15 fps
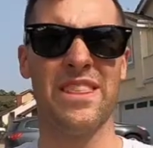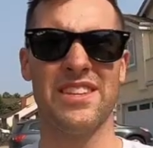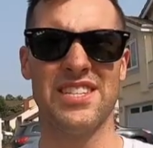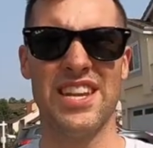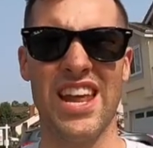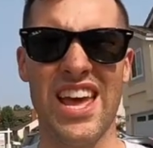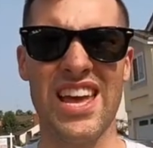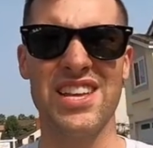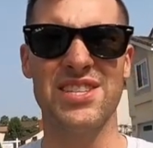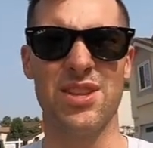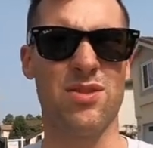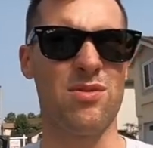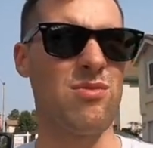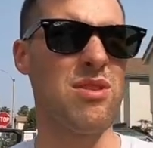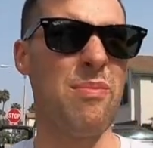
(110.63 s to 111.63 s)
Today is a
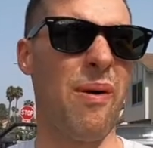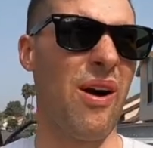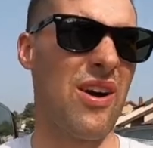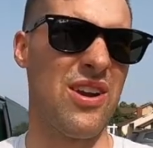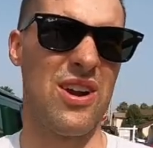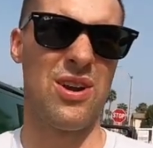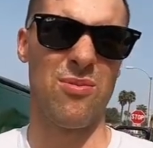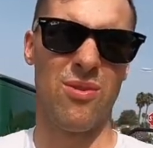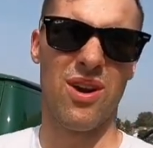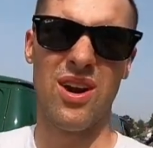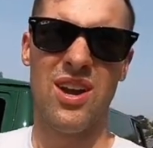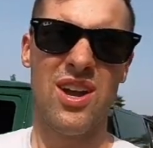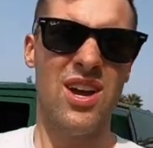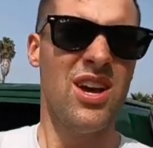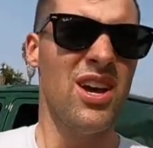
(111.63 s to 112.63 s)
three-parter. We're
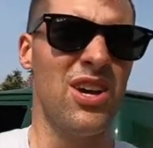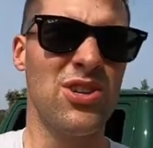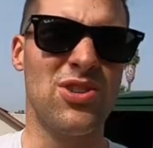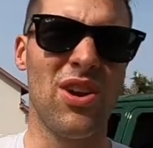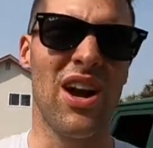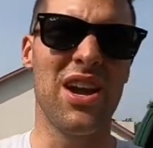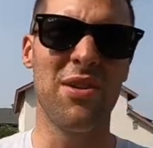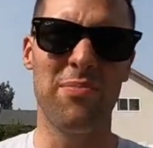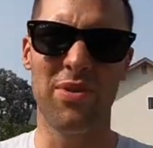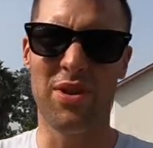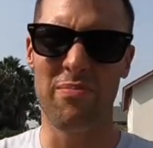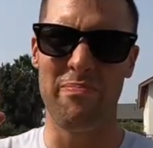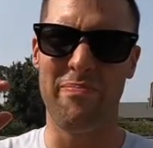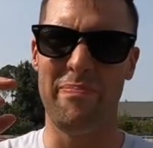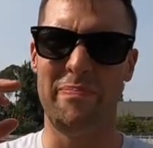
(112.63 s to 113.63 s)
trying to put a
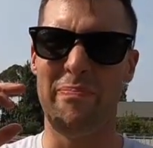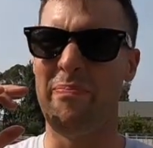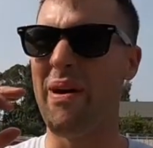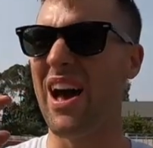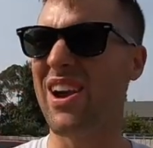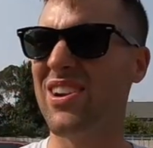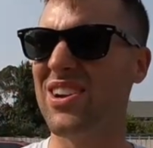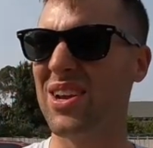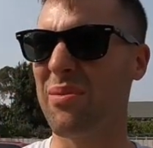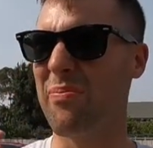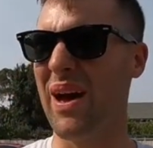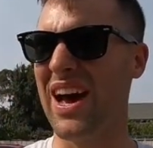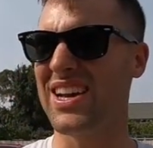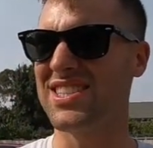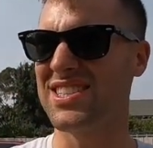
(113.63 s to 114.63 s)
battery
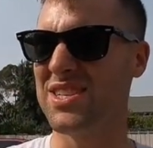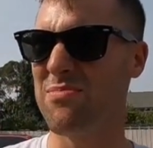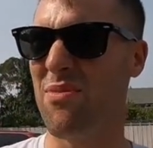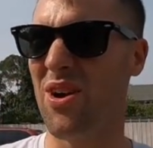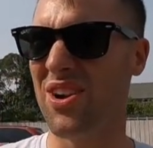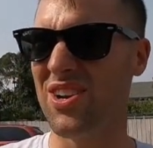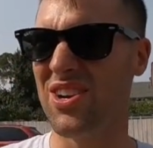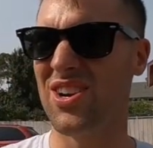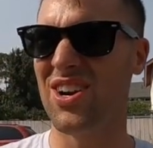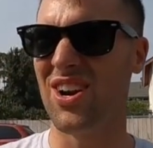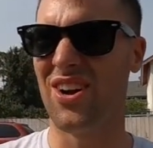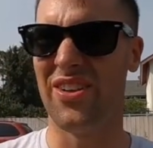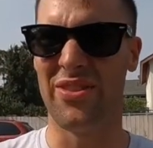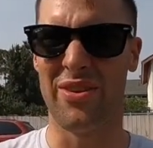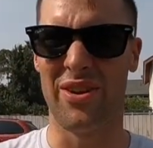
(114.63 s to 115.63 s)
capacity monitor
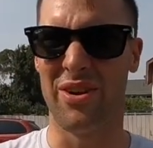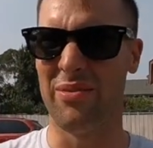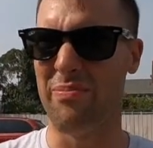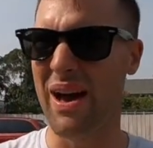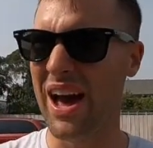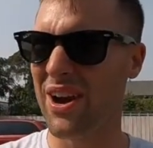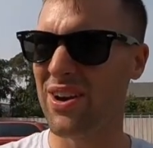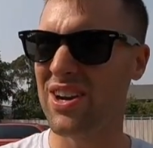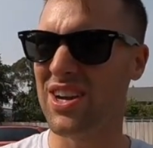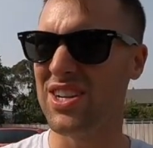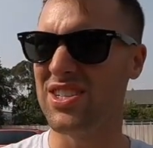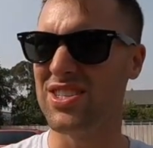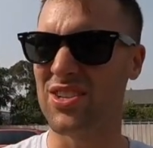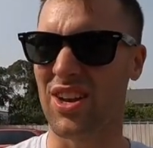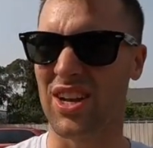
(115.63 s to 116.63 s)
on the battery
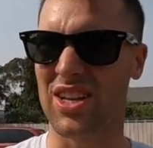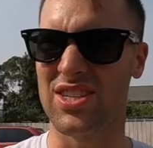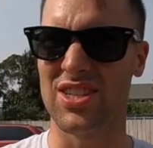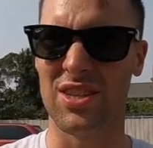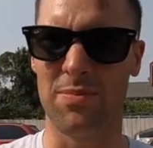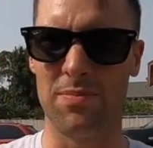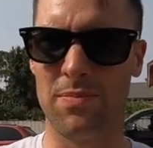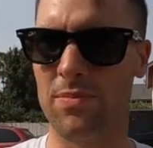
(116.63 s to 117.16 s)
so I can see the...